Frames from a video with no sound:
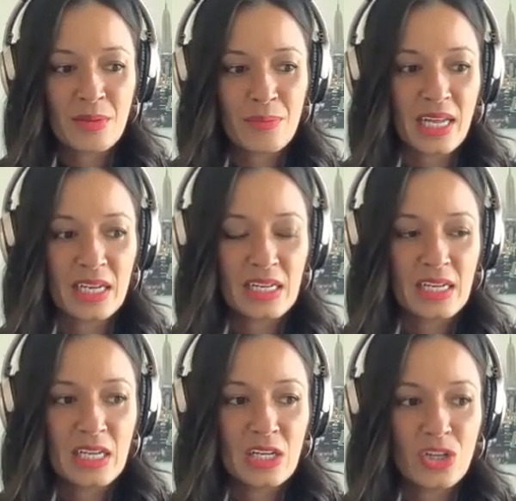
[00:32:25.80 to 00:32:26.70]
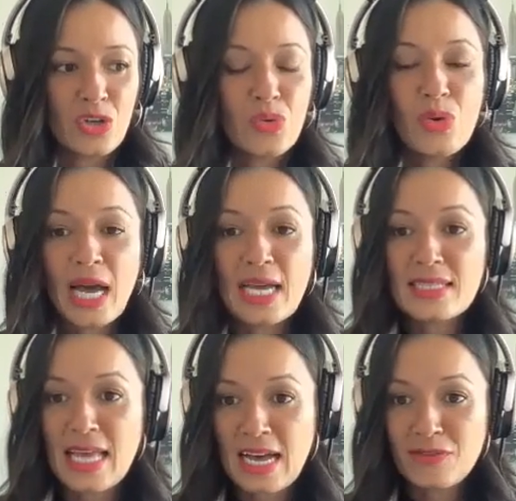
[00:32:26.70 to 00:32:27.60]
But you
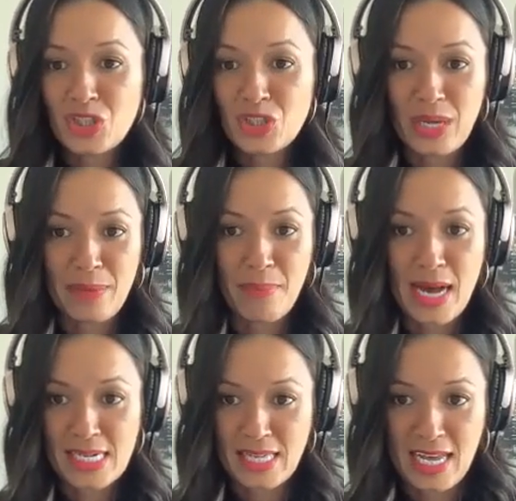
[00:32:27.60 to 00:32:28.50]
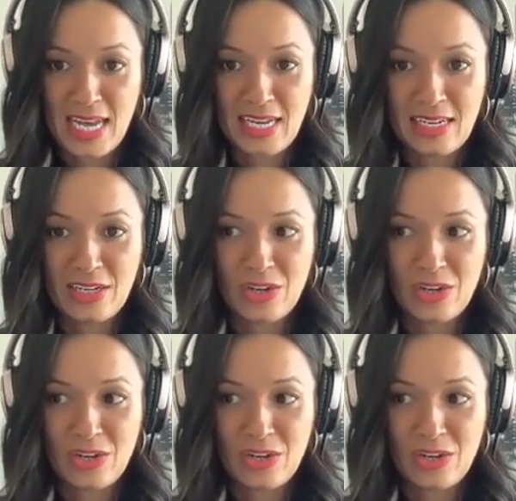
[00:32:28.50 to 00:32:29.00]
guys have to embody that,